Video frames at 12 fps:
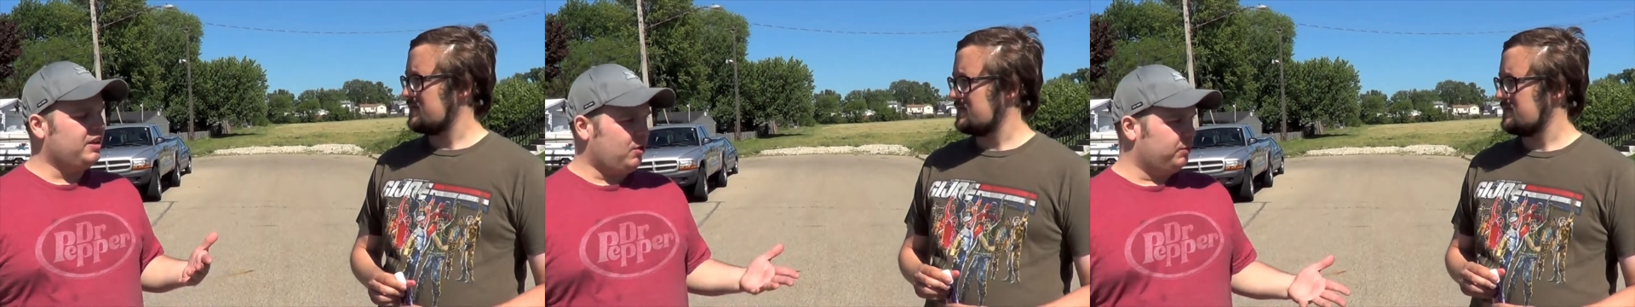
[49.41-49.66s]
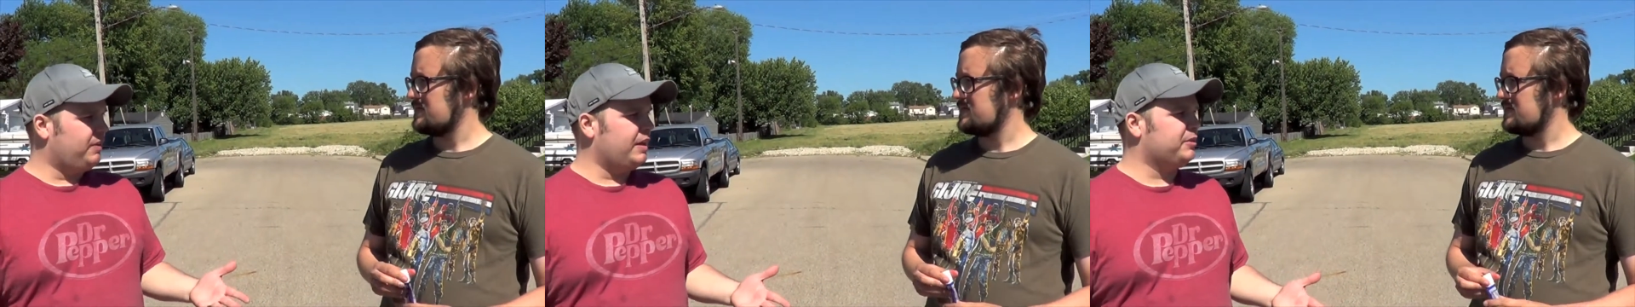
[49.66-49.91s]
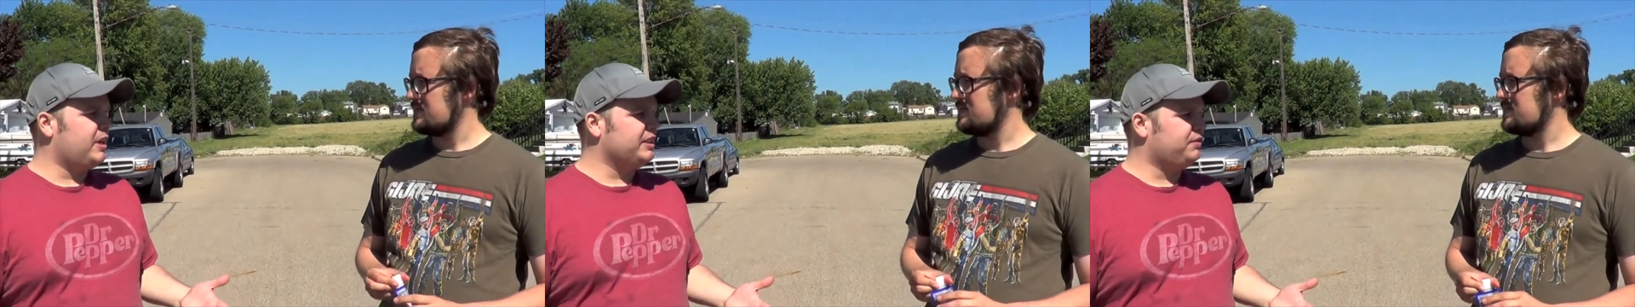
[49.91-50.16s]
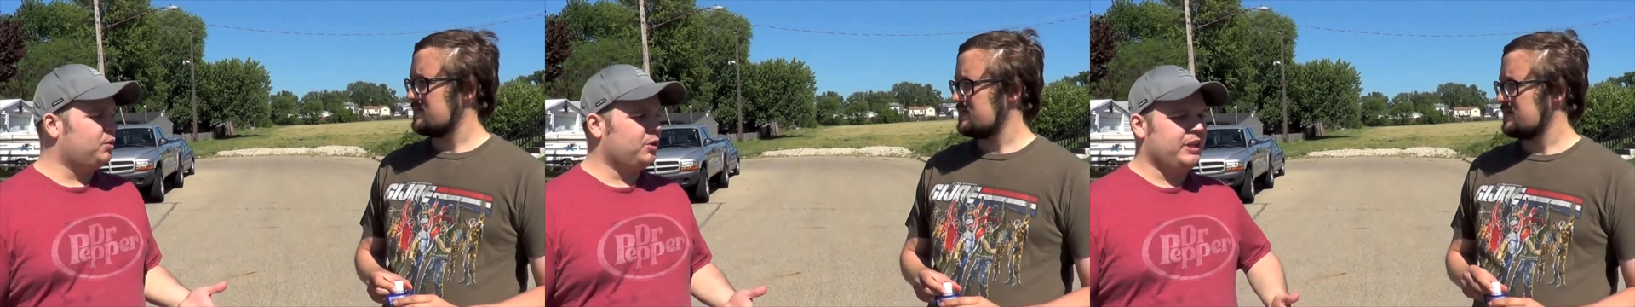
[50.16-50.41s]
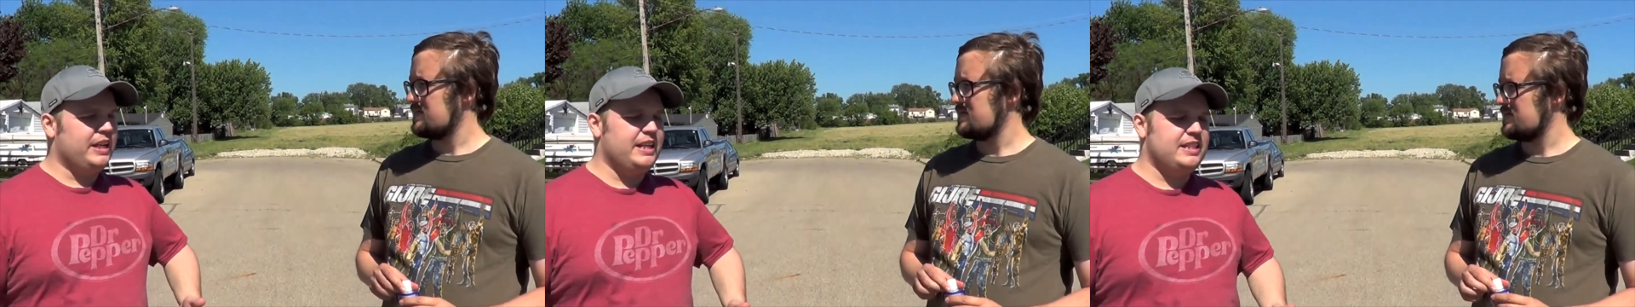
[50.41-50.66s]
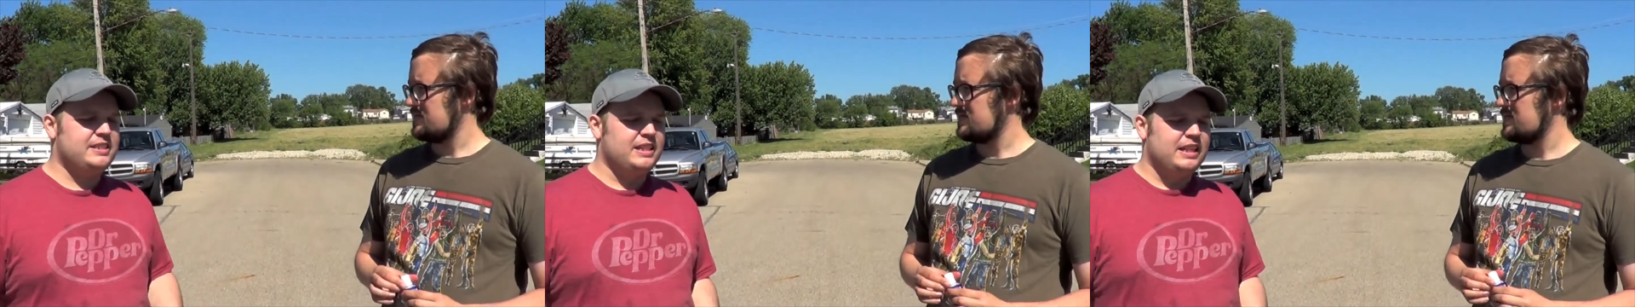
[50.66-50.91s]
Speaker 1: no Flav-or-Ice for
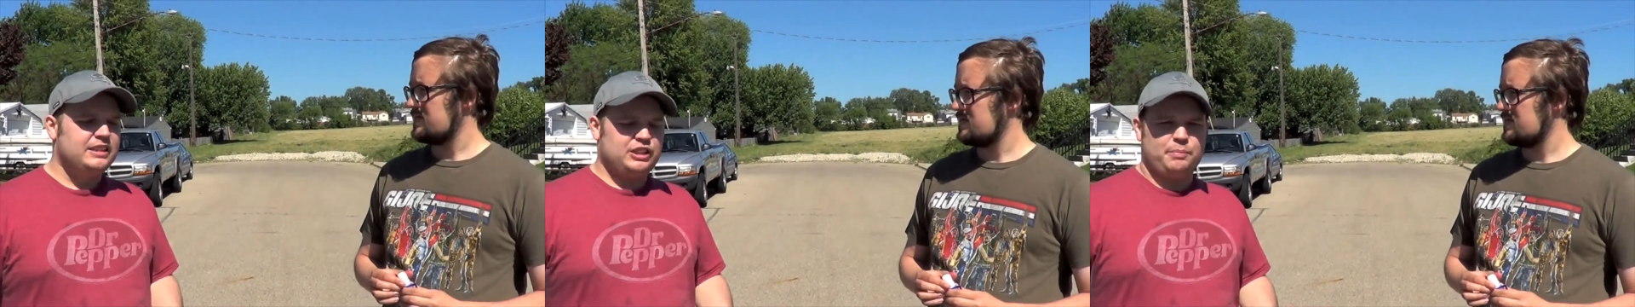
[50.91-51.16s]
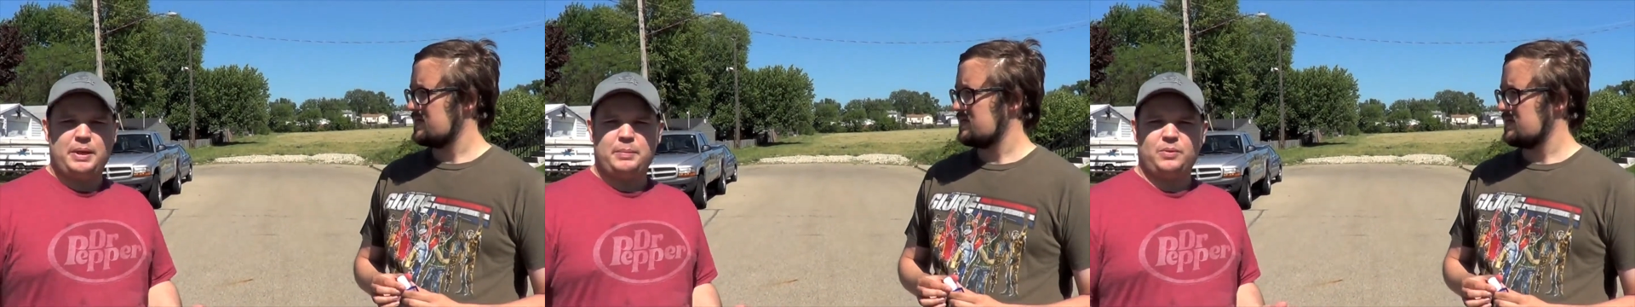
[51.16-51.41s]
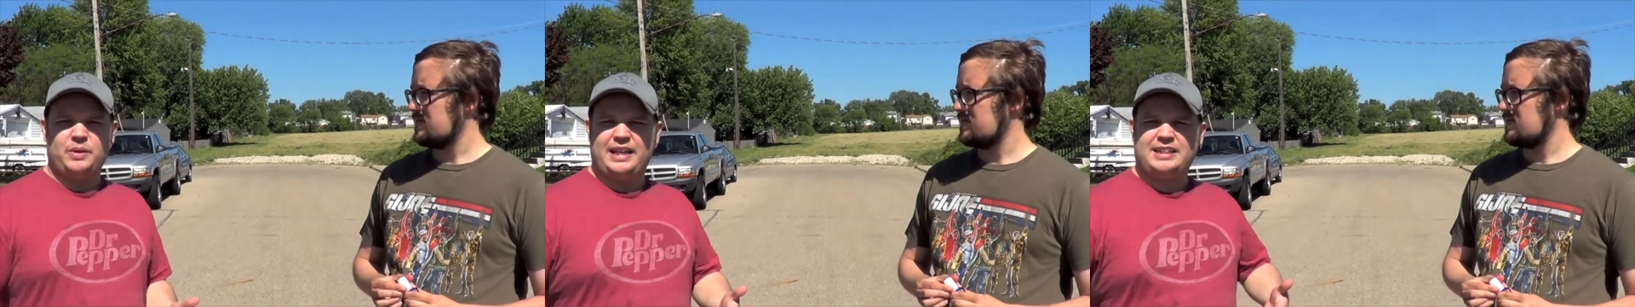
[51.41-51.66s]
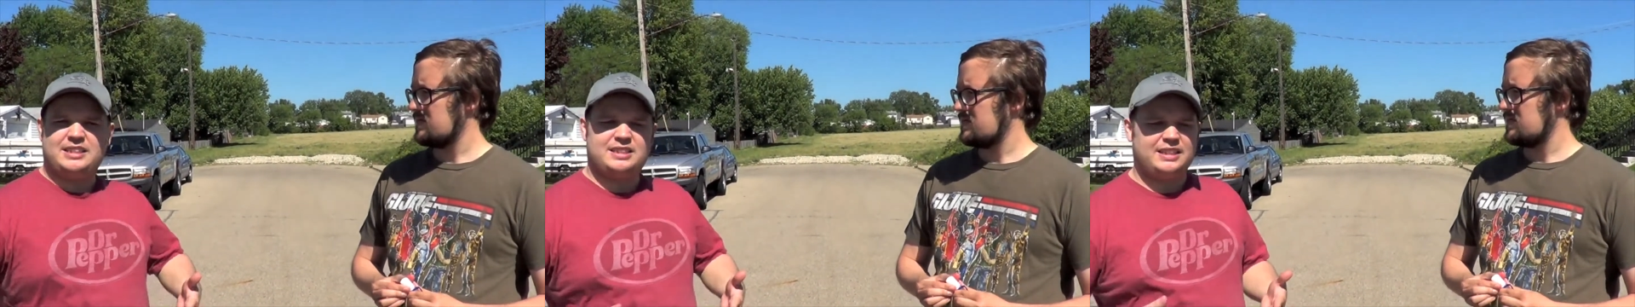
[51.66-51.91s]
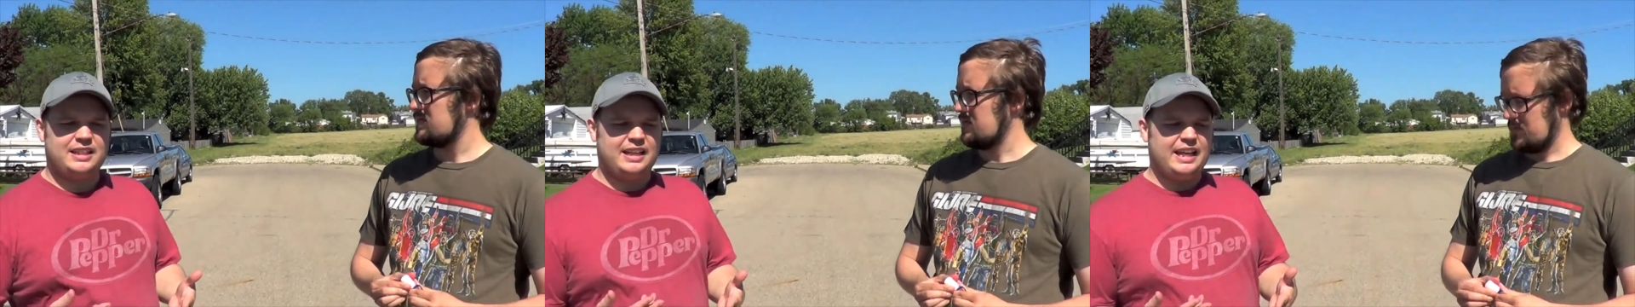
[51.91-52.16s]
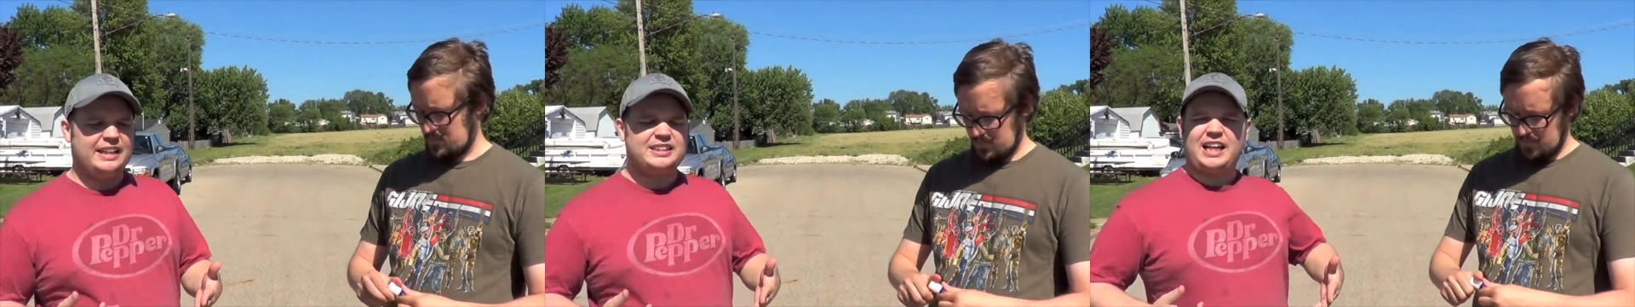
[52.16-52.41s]
is some people, it's
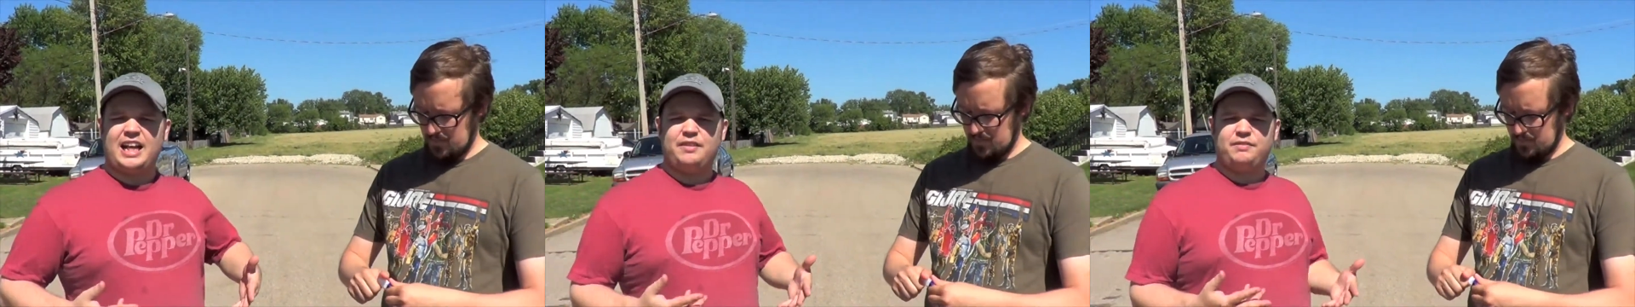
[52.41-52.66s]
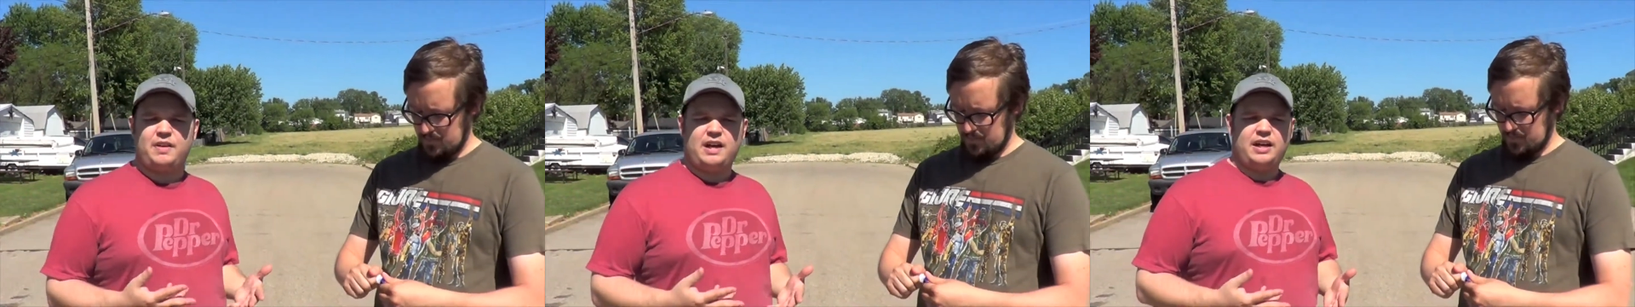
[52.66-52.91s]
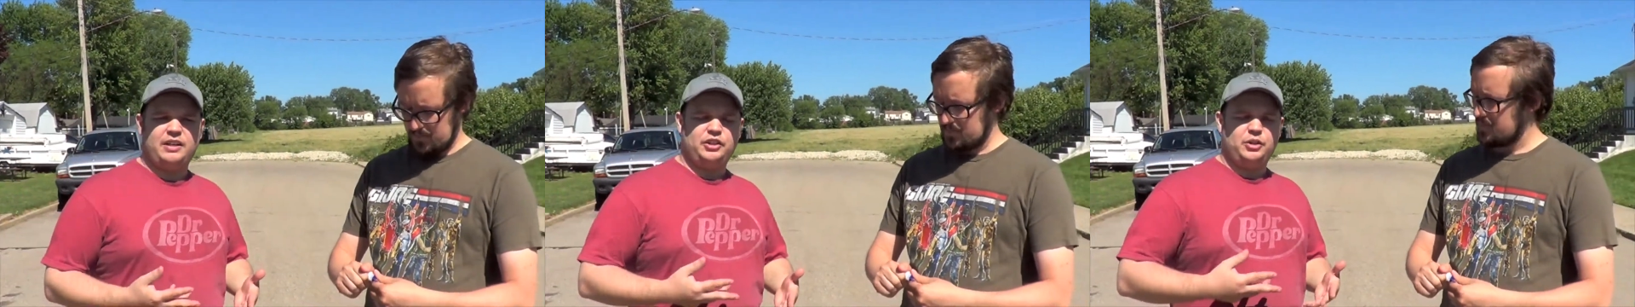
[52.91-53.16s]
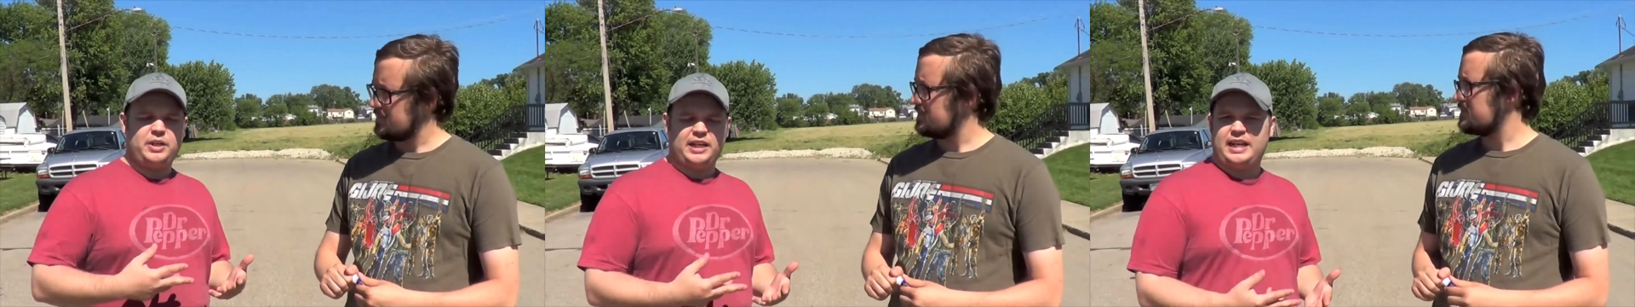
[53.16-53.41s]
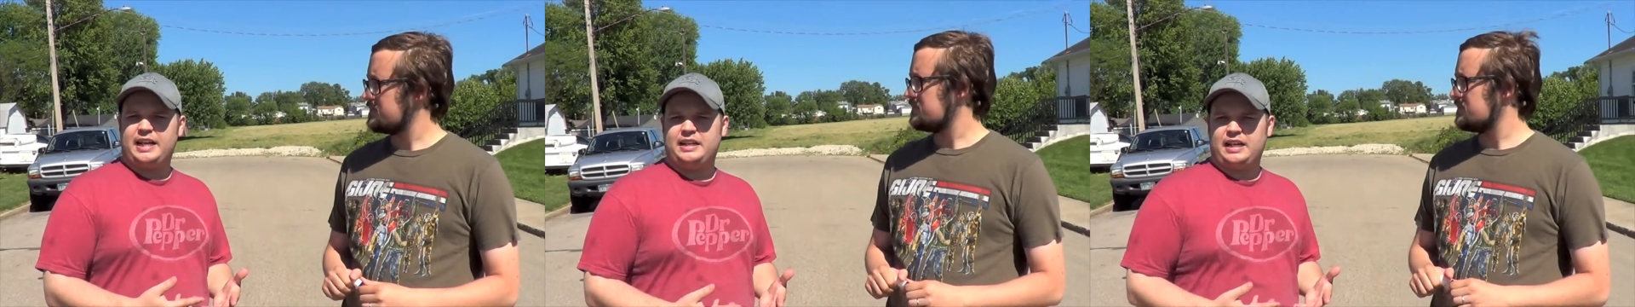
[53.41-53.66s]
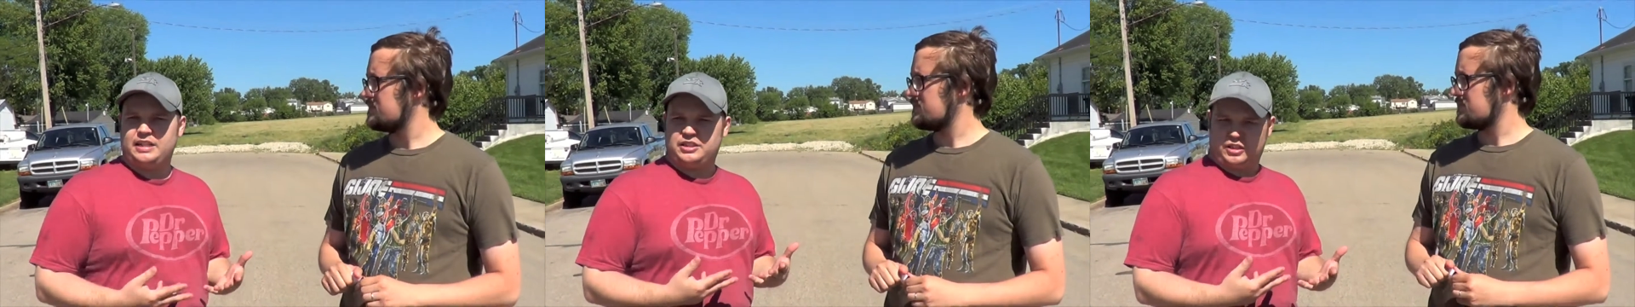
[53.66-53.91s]
it's kind of, uh, you can get
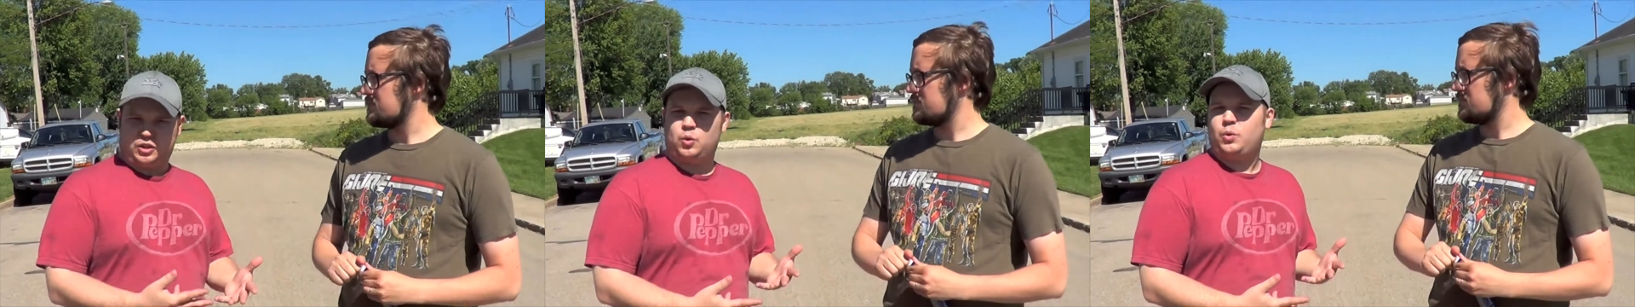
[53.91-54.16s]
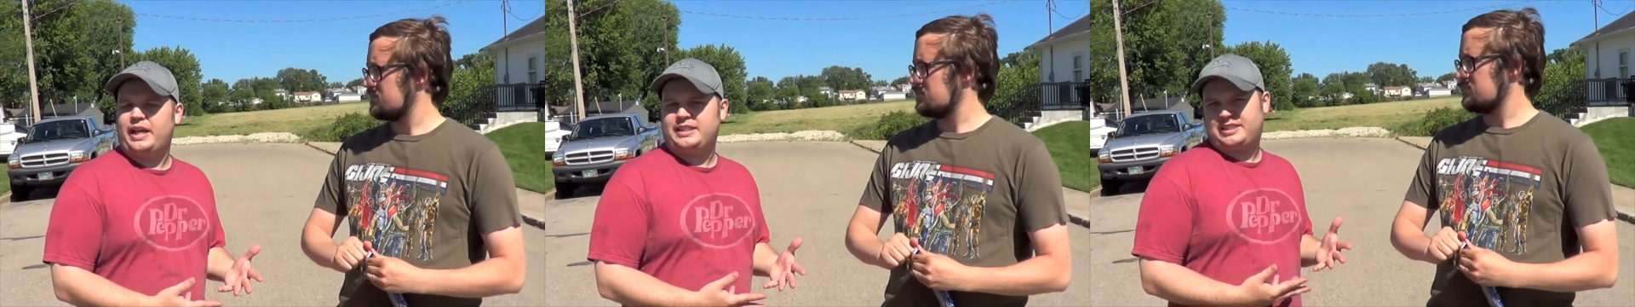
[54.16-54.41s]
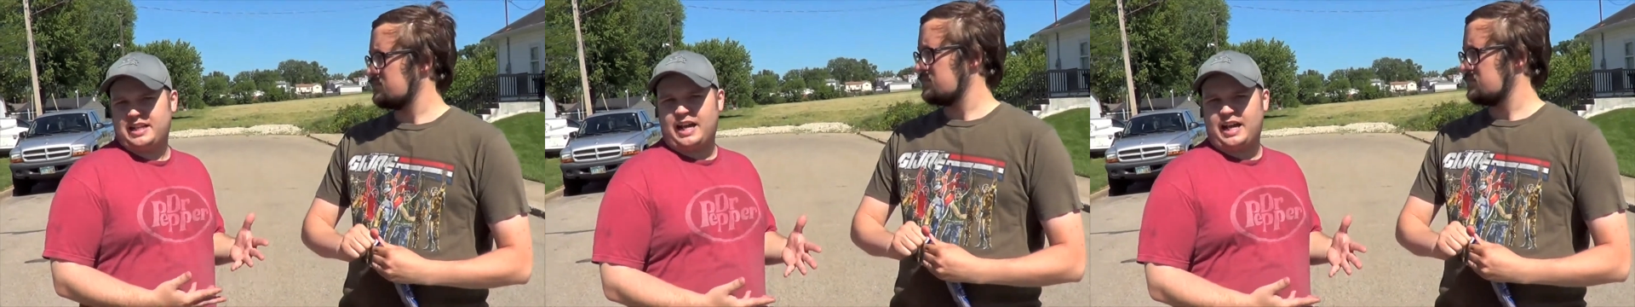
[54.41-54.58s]
it as a Kool-Aid